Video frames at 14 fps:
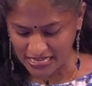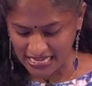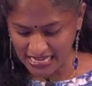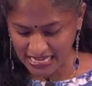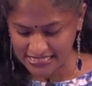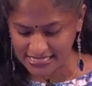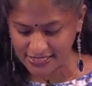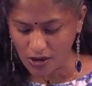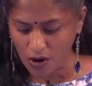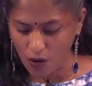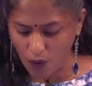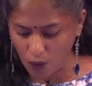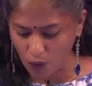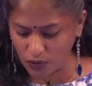It says,
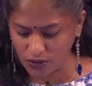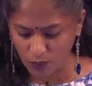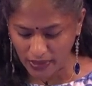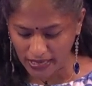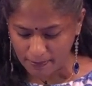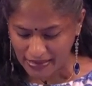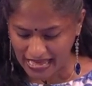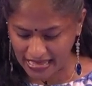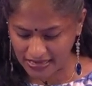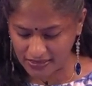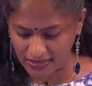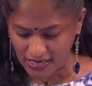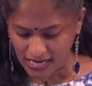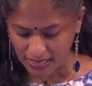All the way back,
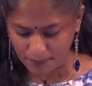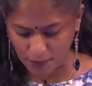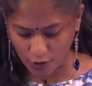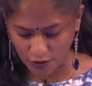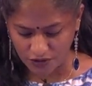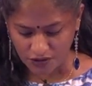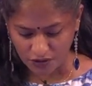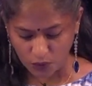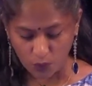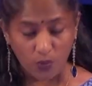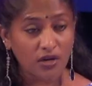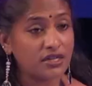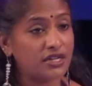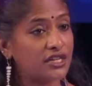I pondered the
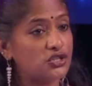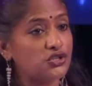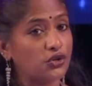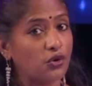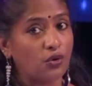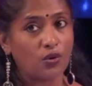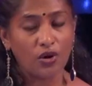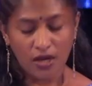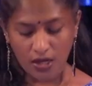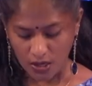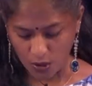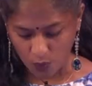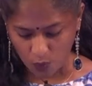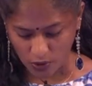word endure,
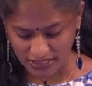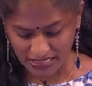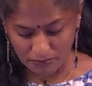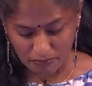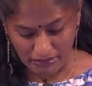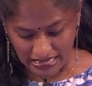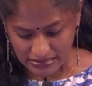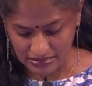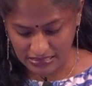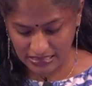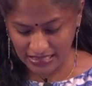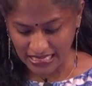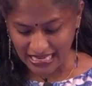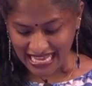what it meant.
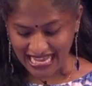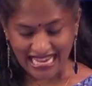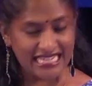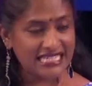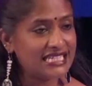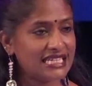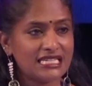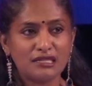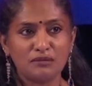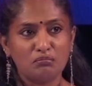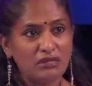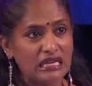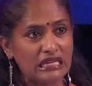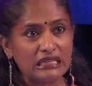It didn't
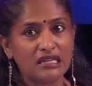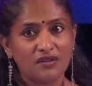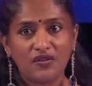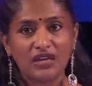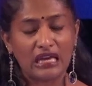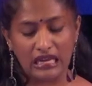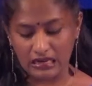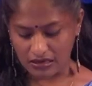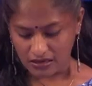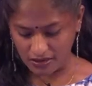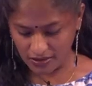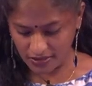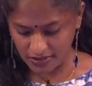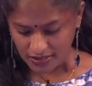mean giving in,
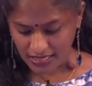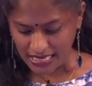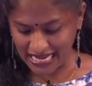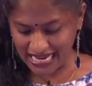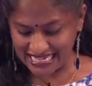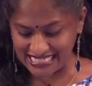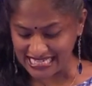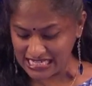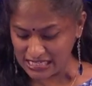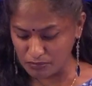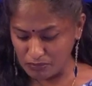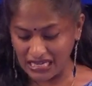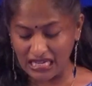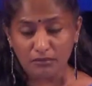it didn't
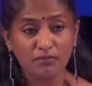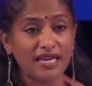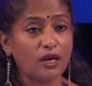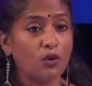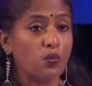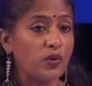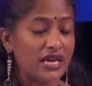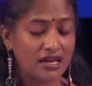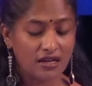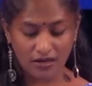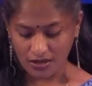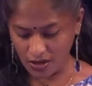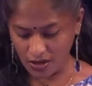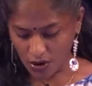mean being weak
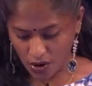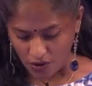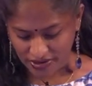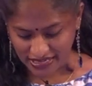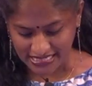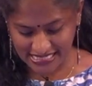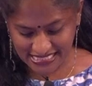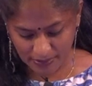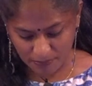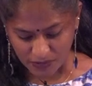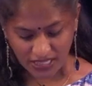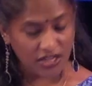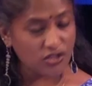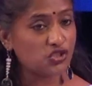or
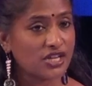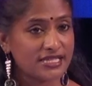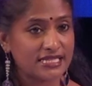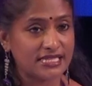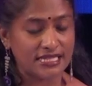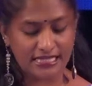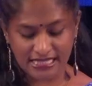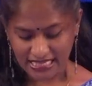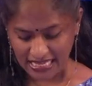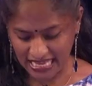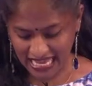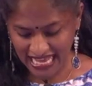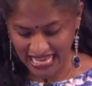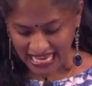accepting injustice.
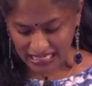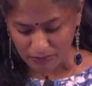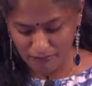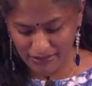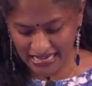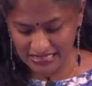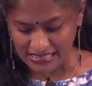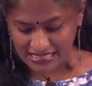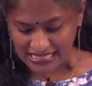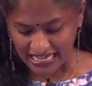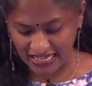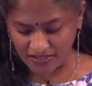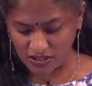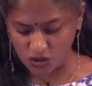It meant
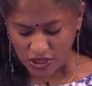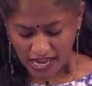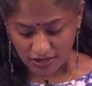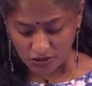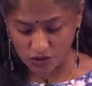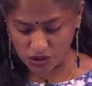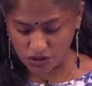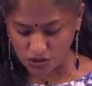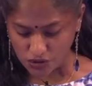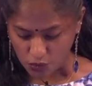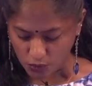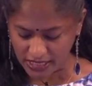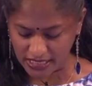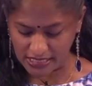taking the challenges
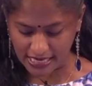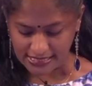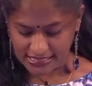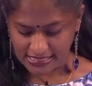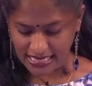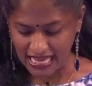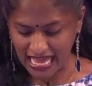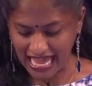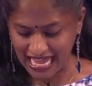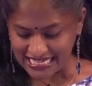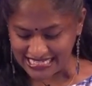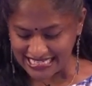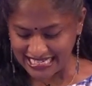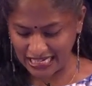thrown at us
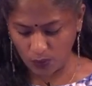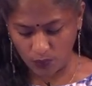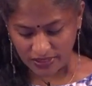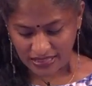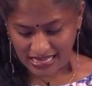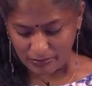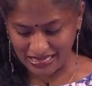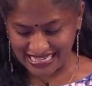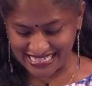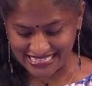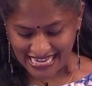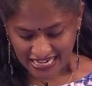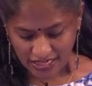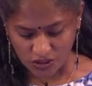and dealing with them
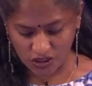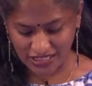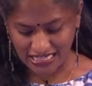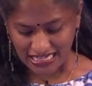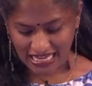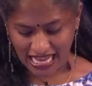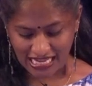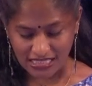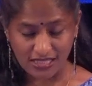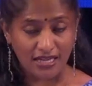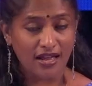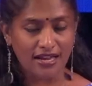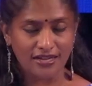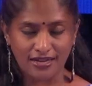intelligently as,
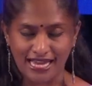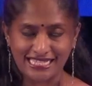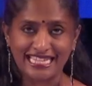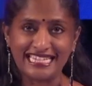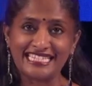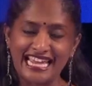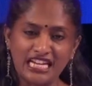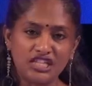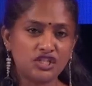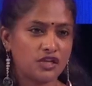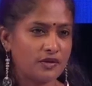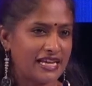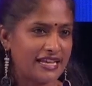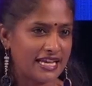as
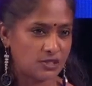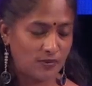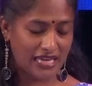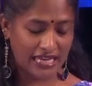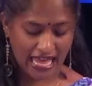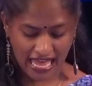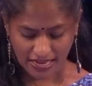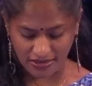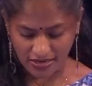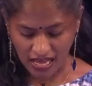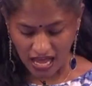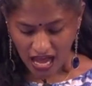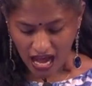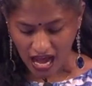intelligently as we can
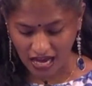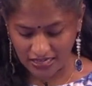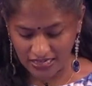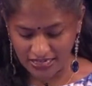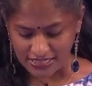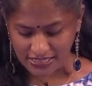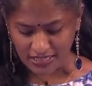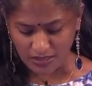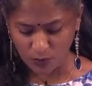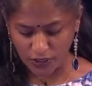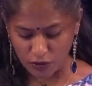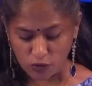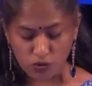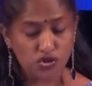until we
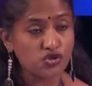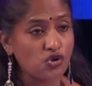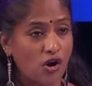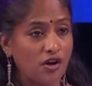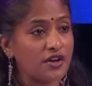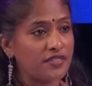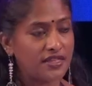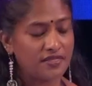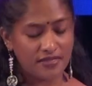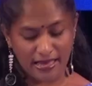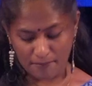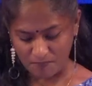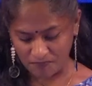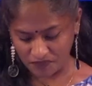grew stronger than
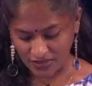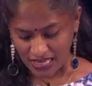them.